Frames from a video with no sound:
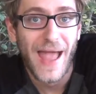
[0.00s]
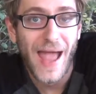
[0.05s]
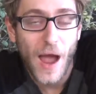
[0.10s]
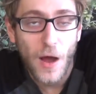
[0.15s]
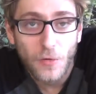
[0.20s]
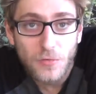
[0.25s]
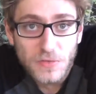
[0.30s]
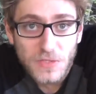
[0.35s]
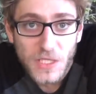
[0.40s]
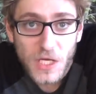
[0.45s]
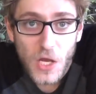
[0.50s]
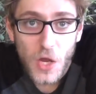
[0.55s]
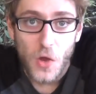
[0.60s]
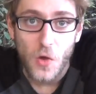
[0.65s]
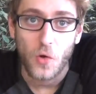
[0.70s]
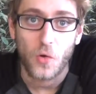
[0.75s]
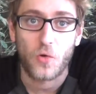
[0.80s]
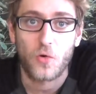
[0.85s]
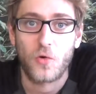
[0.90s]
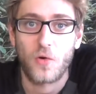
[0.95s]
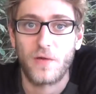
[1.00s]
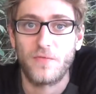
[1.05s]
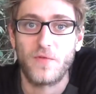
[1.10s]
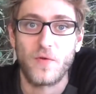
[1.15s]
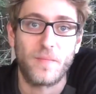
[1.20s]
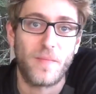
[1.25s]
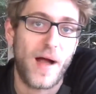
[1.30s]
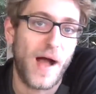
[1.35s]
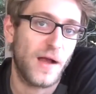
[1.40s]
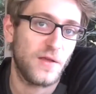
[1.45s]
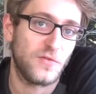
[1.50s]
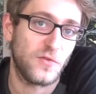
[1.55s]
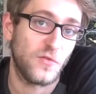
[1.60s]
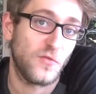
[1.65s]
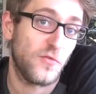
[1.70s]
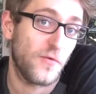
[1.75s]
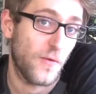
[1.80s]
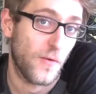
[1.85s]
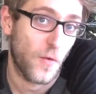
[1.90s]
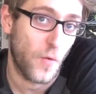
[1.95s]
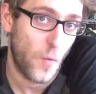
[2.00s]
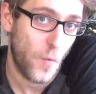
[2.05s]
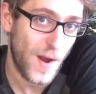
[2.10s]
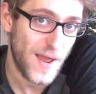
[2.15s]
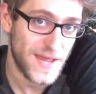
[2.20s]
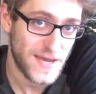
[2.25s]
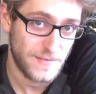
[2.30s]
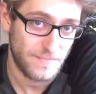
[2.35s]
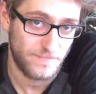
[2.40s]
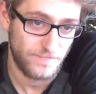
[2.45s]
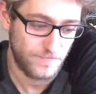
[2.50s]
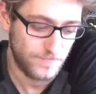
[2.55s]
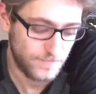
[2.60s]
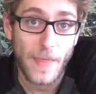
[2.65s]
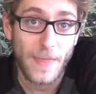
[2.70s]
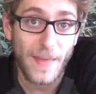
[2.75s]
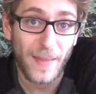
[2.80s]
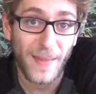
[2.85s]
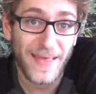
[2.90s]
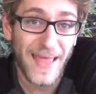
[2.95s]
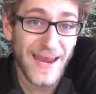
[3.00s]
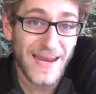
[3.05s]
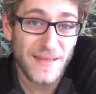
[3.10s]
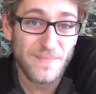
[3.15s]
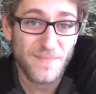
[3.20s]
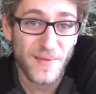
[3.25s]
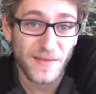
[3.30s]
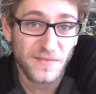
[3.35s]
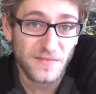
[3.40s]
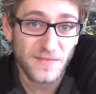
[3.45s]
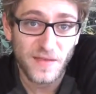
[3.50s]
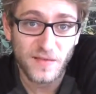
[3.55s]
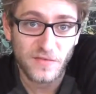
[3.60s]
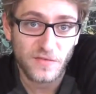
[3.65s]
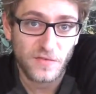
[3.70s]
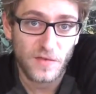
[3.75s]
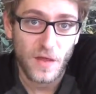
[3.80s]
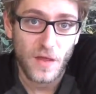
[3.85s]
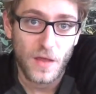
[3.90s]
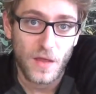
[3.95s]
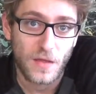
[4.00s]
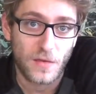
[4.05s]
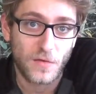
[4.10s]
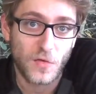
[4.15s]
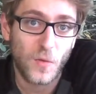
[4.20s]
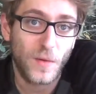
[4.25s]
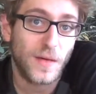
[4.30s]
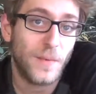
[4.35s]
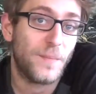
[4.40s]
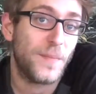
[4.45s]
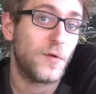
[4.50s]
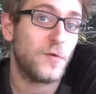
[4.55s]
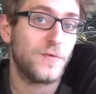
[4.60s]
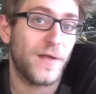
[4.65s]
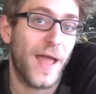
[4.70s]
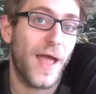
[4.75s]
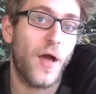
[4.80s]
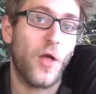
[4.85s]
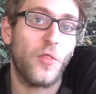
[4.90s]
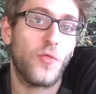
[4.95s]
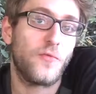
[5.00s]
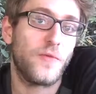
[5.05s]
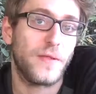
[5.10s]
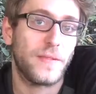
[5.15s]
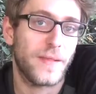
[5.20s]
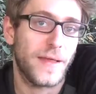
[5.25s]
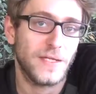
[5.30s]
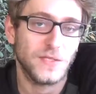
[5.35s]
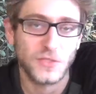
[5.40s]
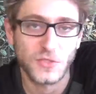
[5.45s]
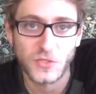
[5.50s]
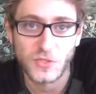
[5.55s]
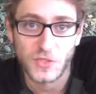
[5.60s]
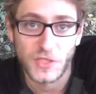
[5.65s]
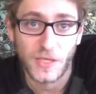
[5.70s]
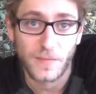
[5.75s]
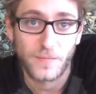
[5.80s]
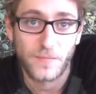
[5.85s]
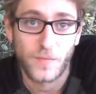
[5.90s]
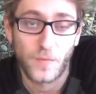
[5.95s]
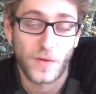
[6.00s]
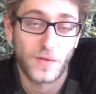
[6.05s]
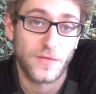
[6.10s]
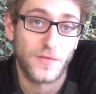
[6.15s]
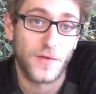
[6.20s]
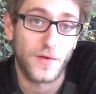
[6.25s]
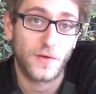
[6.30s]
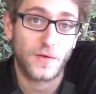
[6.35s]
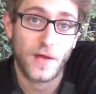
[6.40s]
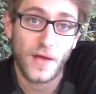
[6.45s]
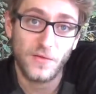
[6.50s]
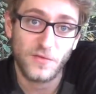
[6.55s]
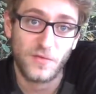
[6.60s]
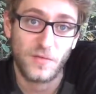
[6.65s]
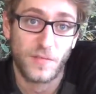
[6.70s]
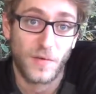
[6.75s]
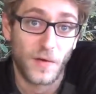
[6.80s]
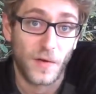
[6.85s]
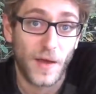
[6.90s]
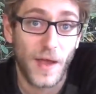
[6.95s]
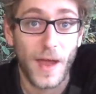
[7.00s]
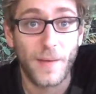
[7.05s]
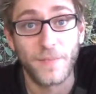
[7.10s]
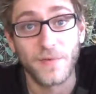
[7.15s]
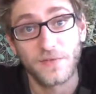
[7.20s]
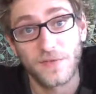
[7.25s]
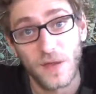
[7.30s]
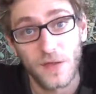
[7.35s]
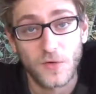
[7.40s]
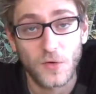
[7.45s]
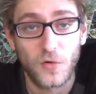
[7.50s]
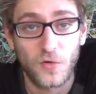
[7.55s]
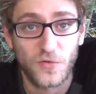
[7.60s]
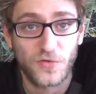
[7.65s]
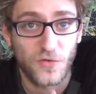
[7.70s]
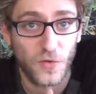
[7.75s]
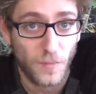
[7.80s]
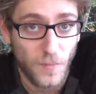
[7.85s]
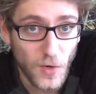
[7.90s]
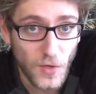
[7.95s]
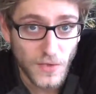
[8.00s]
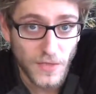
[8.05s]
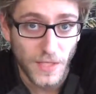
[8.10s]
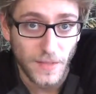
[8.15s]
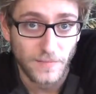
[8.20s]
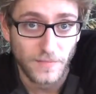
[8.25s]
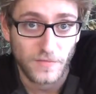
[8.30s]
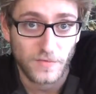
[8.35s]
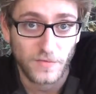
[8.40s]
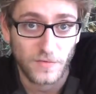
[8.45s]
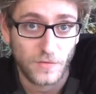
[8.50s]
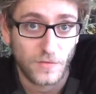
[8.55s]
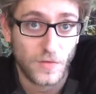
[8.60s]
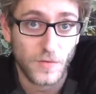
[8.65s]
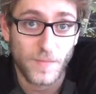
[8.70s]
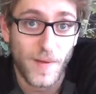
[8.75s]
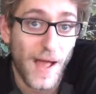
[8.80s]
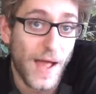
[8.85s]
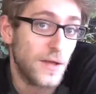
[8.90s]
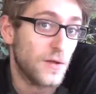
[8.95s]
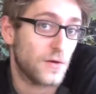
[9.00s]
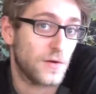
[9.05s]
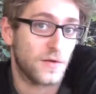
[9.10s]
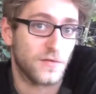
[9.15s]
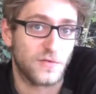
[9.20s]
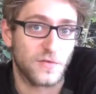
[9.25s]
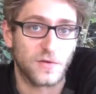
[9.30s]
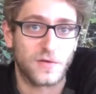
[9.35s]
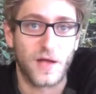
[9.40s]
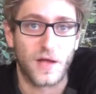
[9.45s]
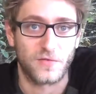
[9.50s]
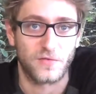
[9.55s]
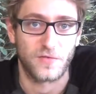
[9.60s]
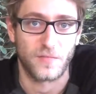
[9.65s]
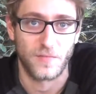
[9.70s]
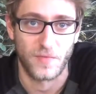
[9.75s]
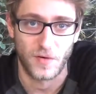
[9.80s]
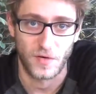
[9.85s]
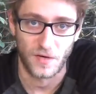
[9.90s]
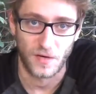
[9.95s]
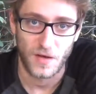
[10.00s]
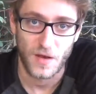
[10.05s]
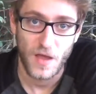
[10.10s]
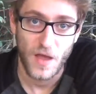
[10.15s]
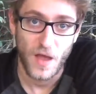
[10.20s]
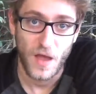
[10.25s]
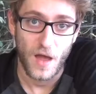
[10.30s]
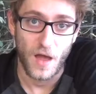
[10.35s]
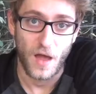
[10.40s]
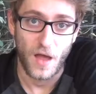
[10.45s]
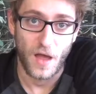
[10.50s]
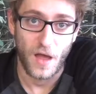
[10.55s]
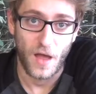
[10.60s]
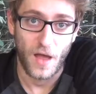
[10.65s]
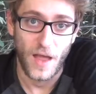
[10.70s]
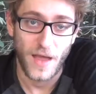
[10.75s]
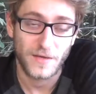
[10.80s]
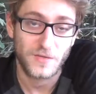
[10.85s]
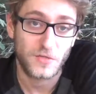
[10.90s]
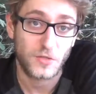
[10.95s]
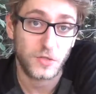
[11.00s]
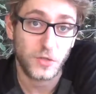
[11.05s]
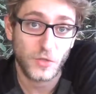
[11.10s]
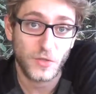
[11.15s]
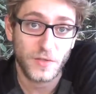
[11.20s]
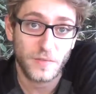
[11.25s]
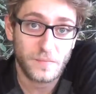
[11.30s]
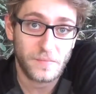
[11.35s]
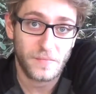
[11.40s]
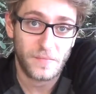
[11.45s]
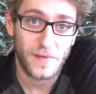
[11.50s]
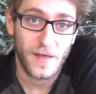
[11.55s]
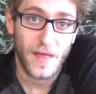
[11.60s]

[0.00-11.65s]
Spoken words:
count or if you're boxing for a weight. Now, like any business, you want to build a healthy relationship with your customer. And when selling to wholesale markets, your buyer is your customer. And to learn